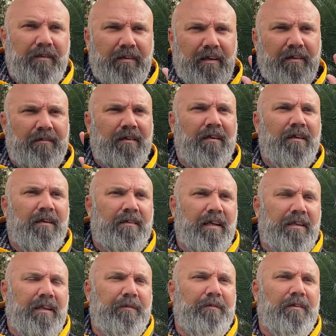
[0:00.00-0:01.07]

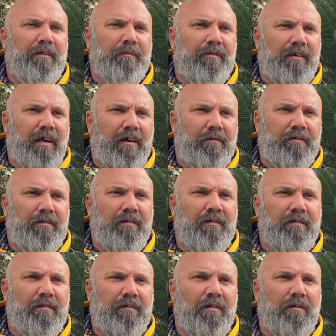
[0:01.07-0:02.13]
themselves
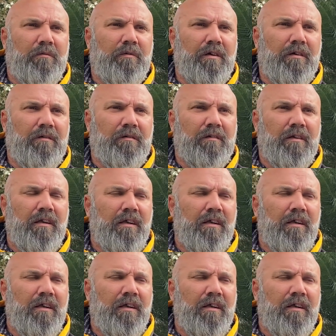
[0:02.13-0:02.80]
to the world.